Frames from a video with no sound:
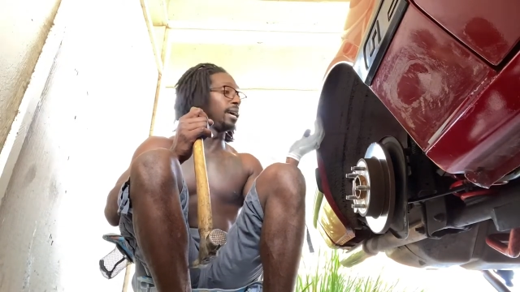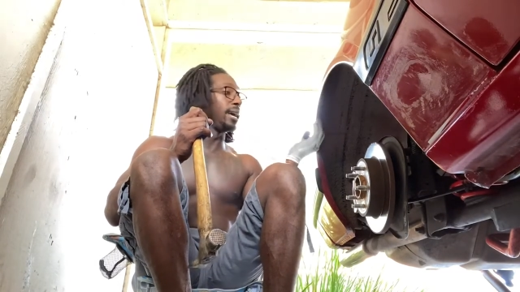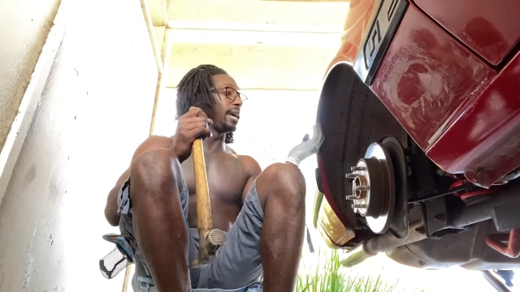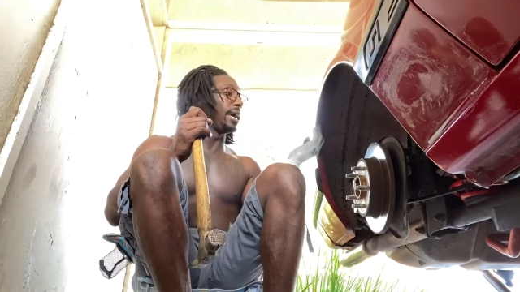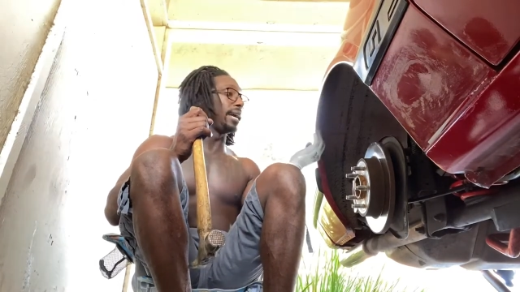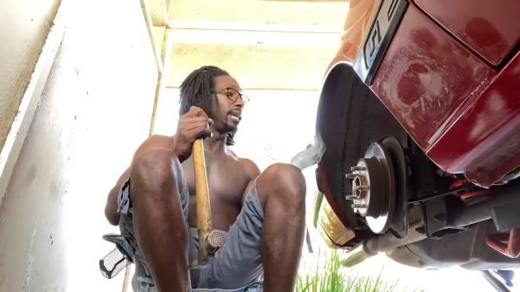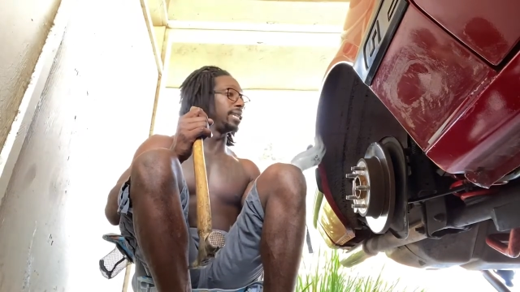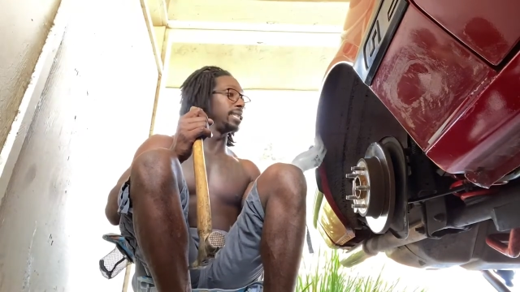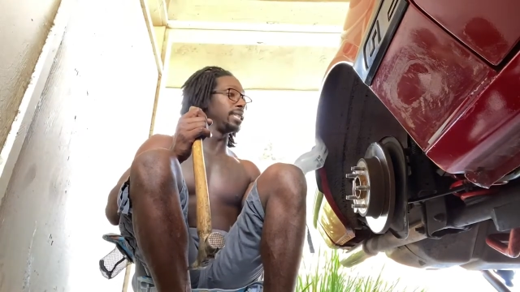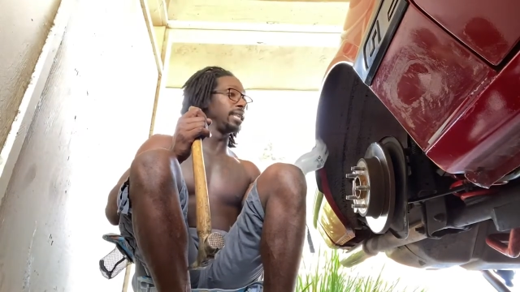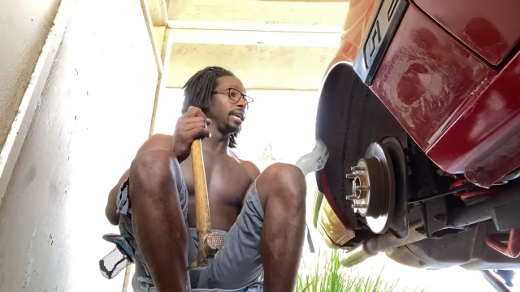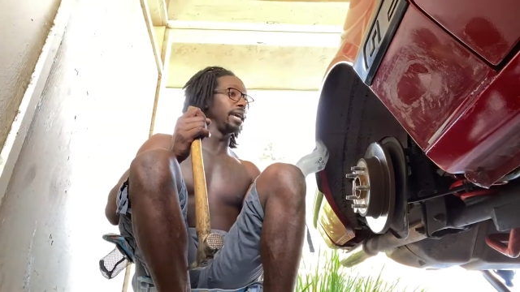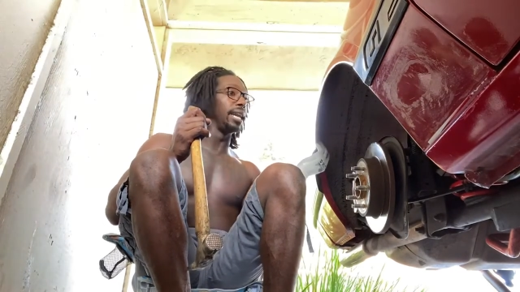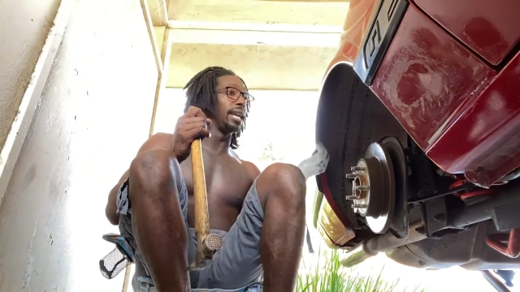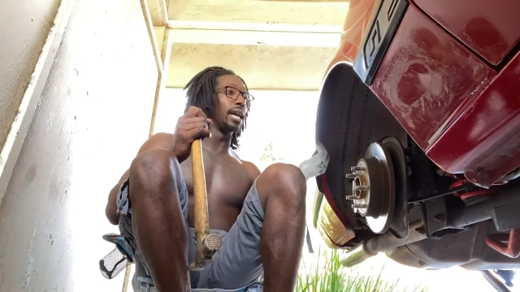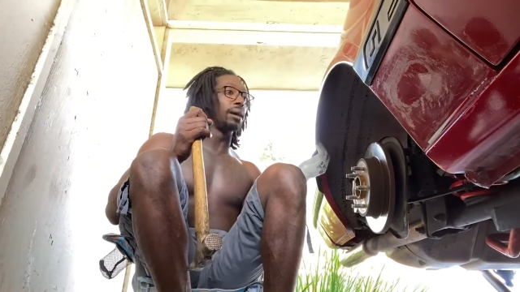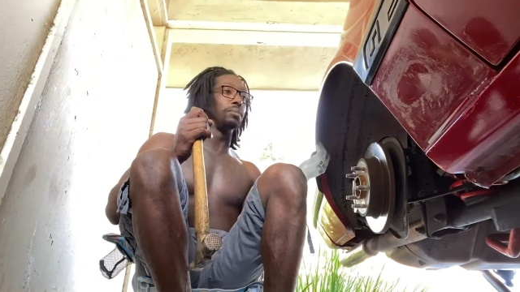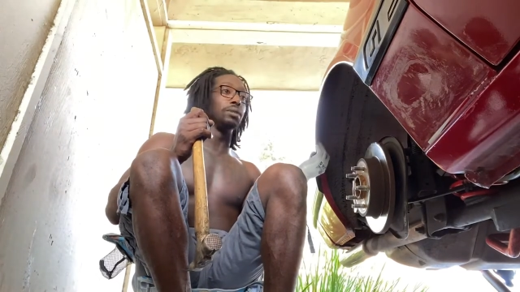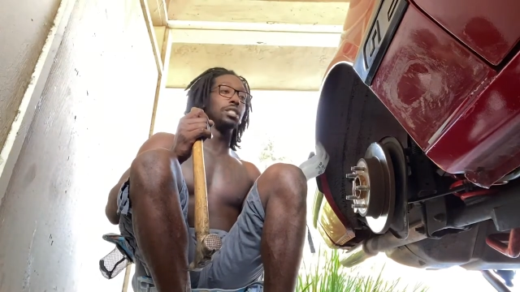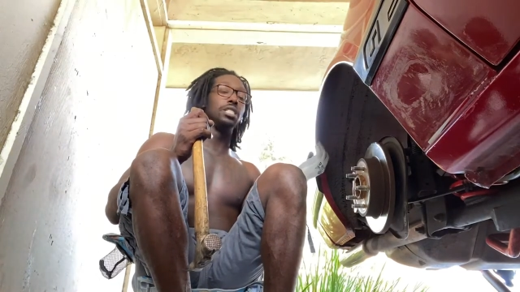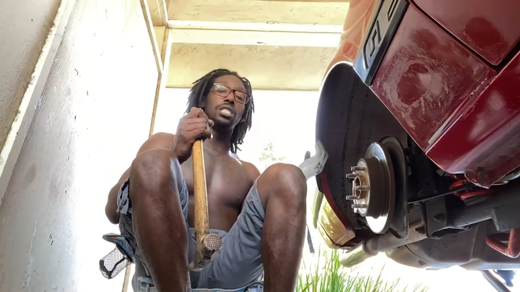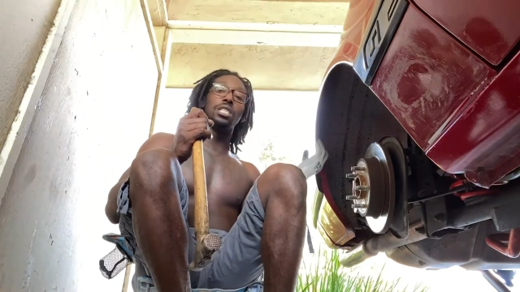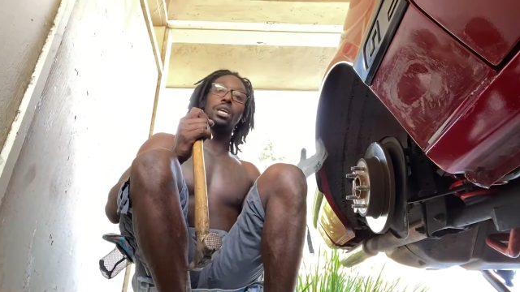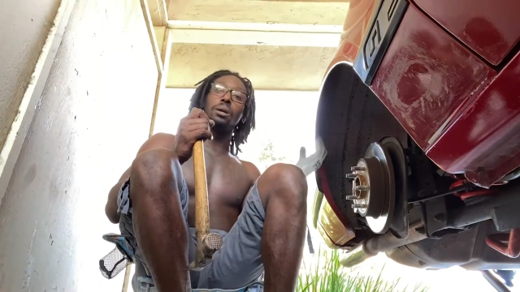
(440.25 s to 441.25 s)
and then I'm
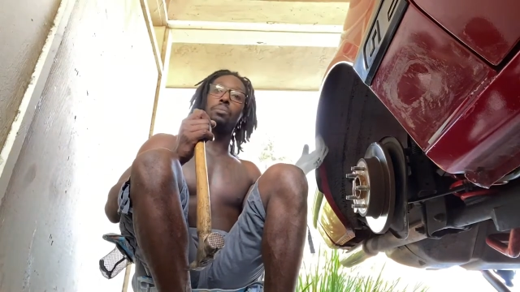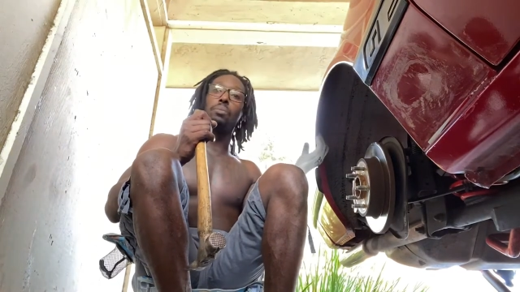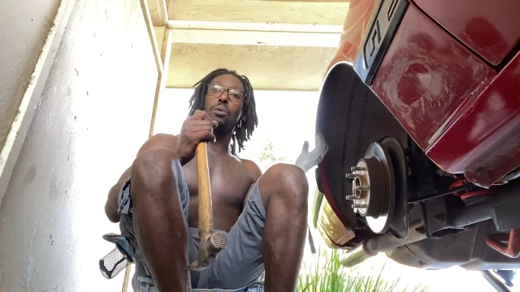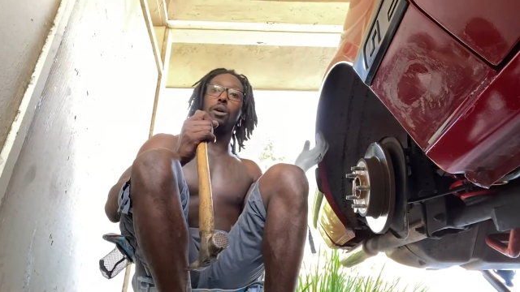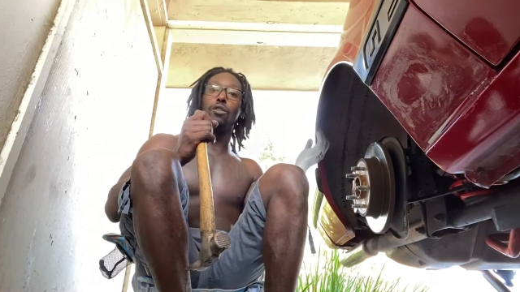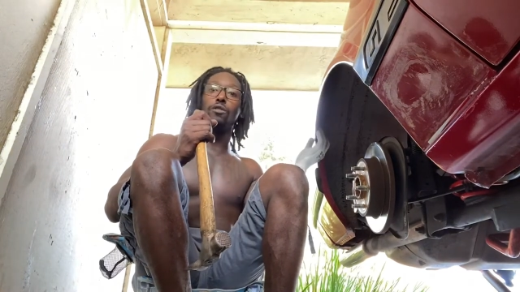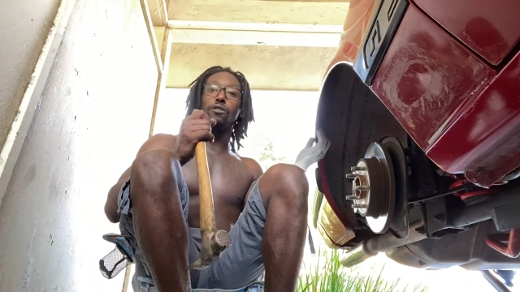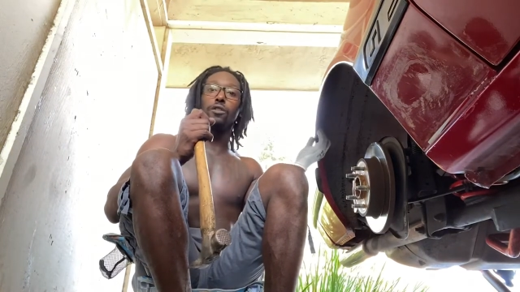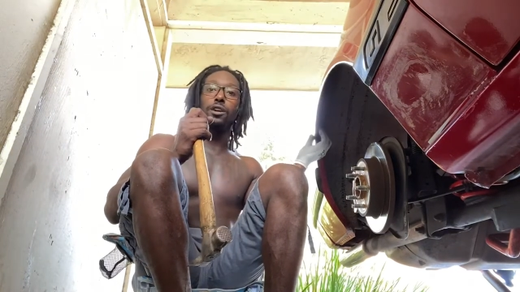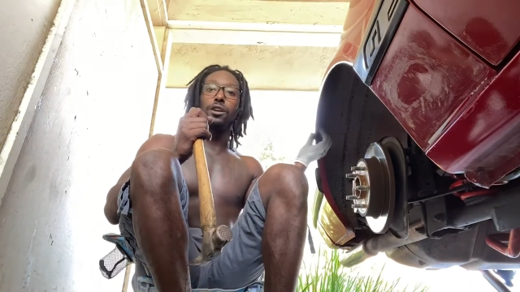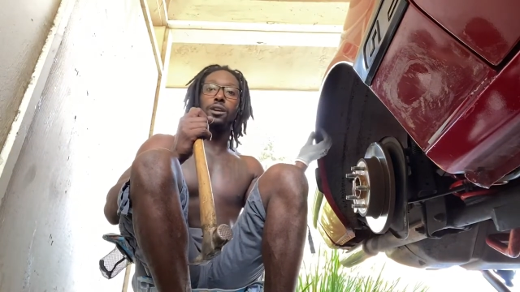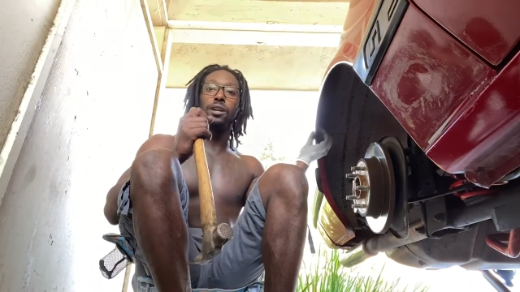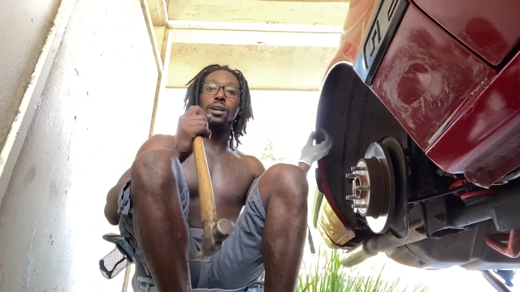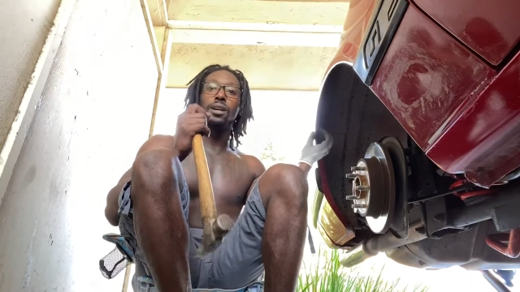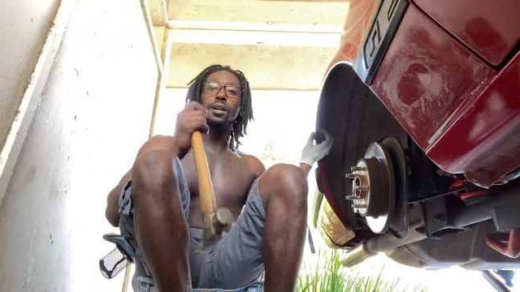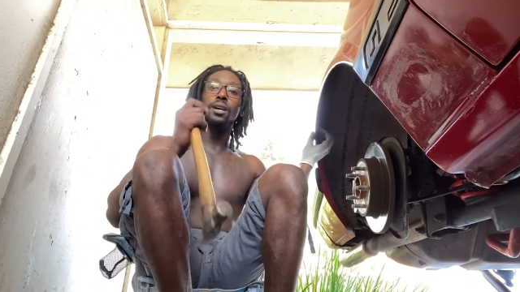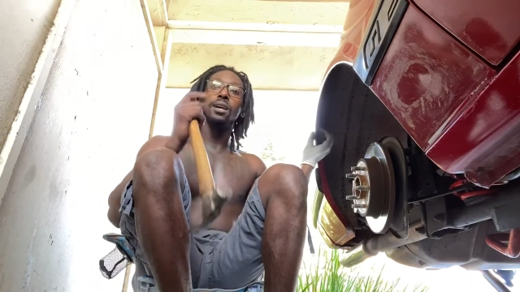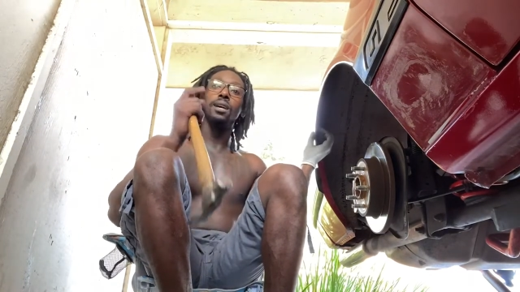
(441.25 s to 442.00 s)
gonna jump over,